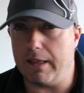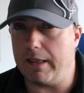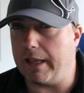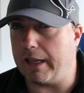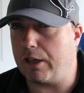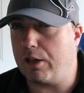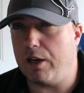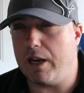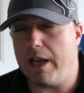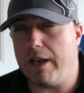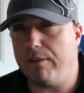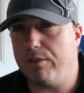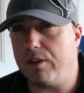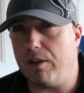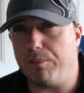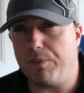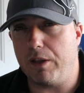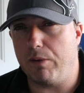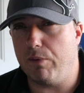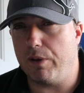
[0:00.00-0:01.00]
They could have
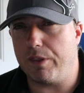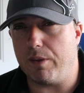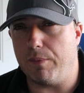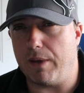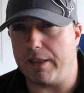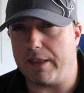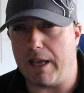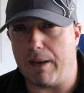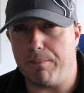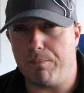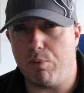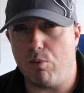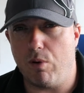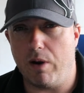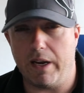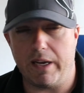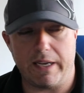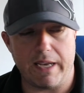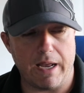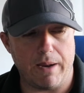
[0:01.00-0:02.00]
something with them at that
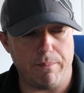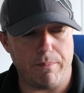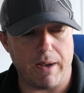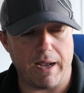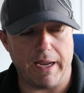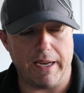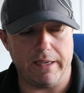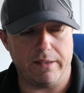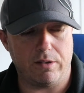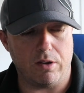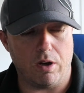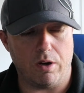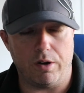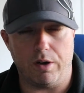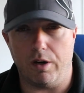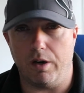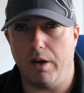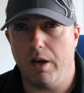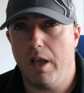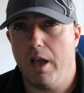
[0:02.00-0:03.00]
point, got mites on
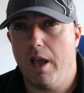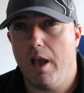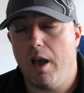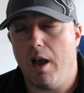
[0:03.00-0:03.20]
her.